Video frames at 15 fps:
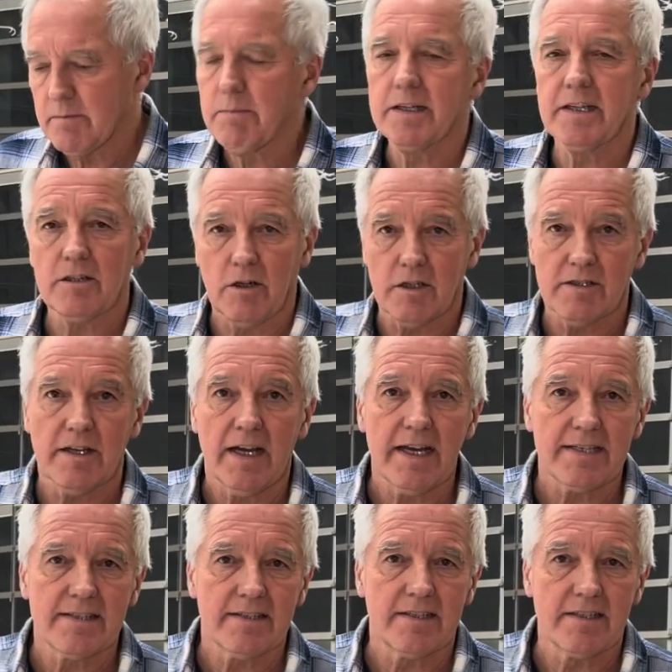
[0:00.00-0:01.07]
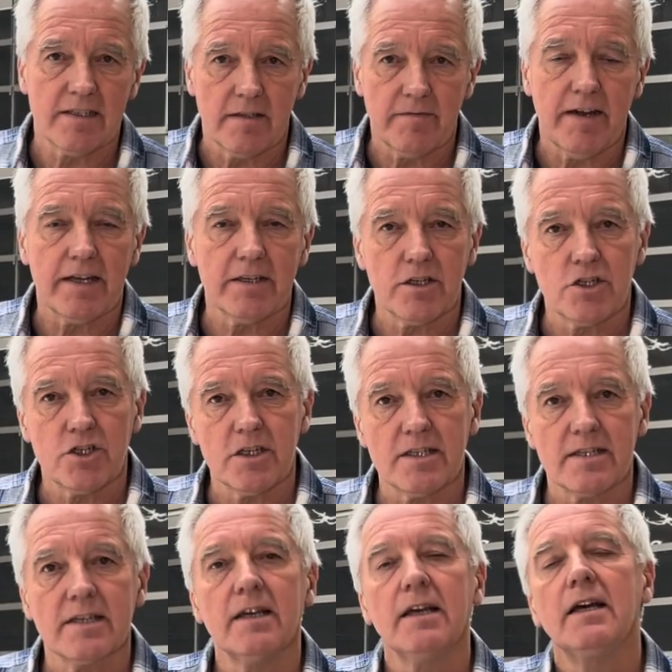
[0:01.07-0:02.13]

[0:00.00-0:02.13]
But it also has disadvantages.